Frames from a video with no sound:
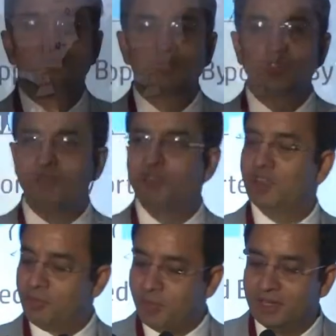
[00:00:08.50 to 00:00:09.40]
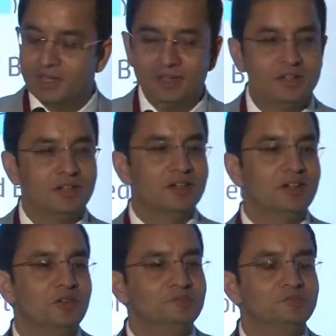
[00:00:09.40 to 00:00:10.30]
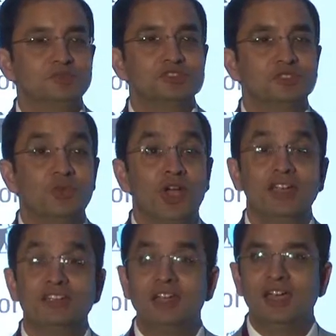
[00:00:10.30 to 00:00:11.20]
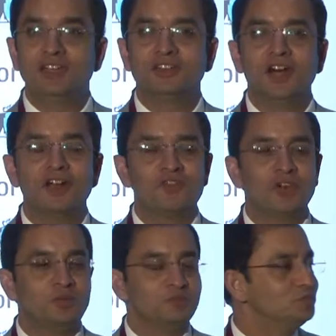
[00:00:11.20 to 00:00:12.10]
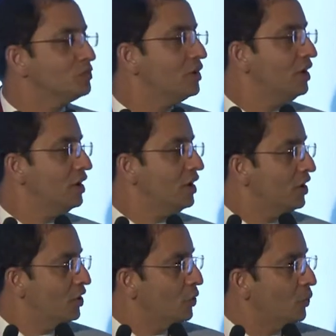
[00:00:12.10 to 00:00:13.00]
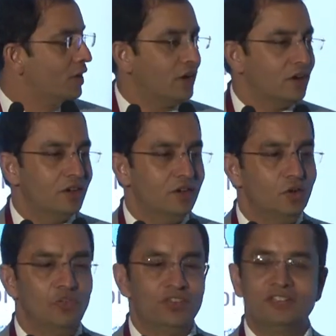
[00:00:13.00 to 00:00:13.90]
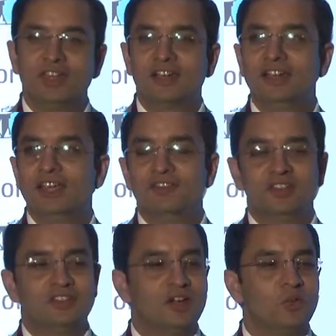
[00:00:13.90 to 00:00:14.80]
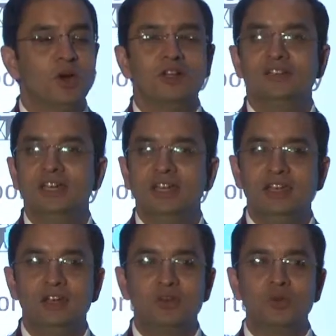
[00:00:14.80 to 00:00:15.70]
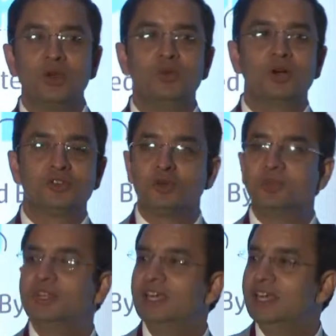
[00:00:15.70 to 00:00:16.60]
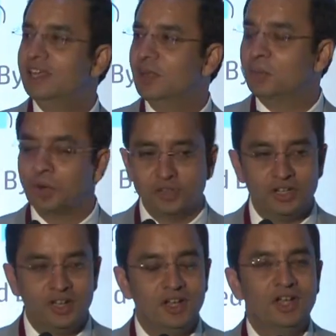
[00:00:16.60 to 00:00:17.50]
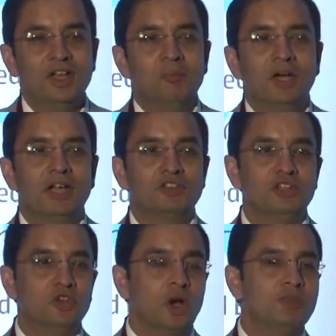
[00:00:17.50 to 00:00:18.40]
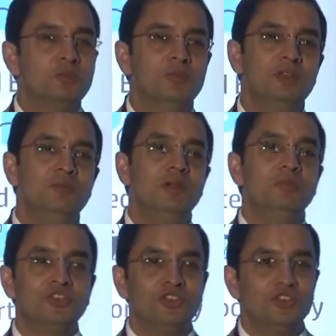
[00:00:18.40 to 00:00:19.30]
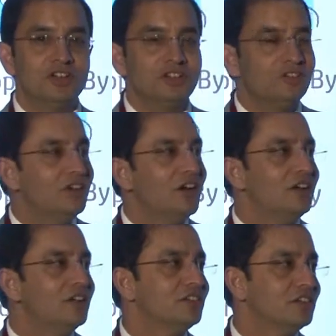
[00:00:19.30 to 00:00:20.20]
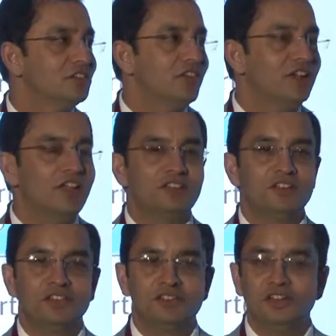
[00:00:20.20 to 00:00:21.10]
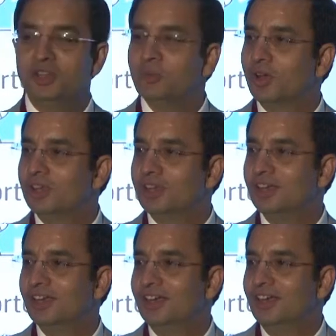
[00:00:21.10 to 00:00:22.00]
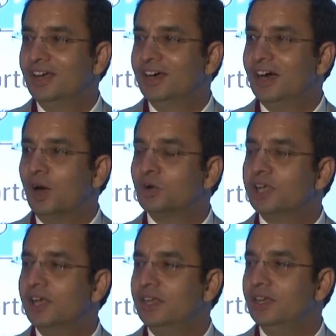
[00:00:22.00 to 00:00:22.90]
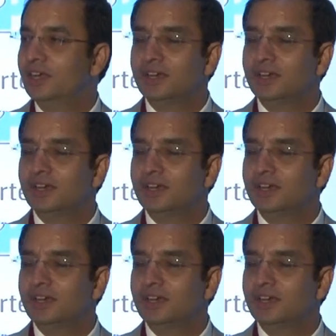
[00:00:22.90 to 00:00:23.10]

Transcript: Good afternoon, everybody. Uh, so actually, I start from where Ulf exactly left, is that what does India need to do and what should be the Indian approach? My actually job is being made much easier. We had uh, such a fantastic session in the morning uh, outlining